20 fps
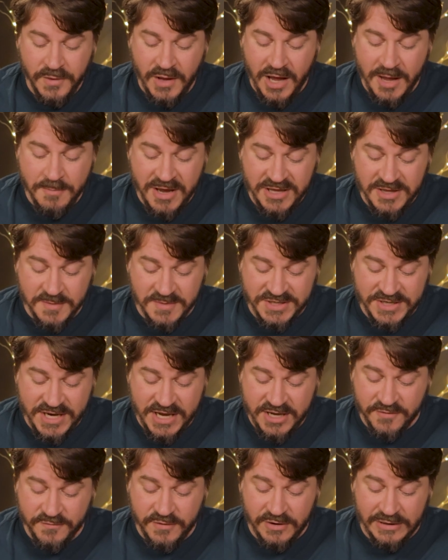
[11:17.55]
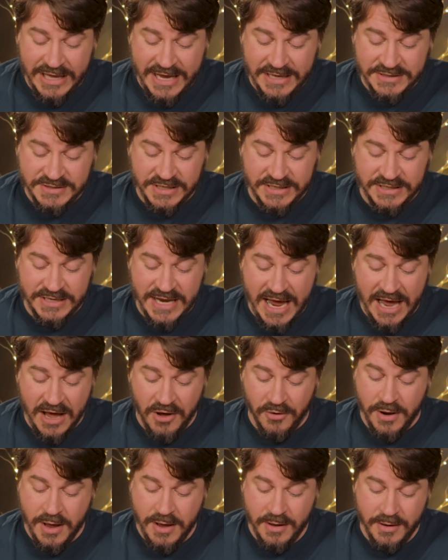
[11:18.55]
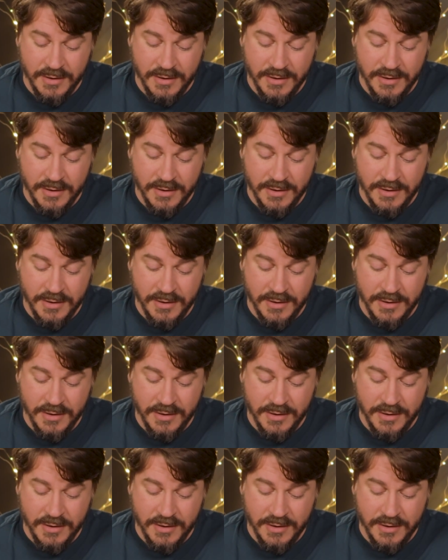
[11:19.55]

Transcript: I made the mistake of glancing down.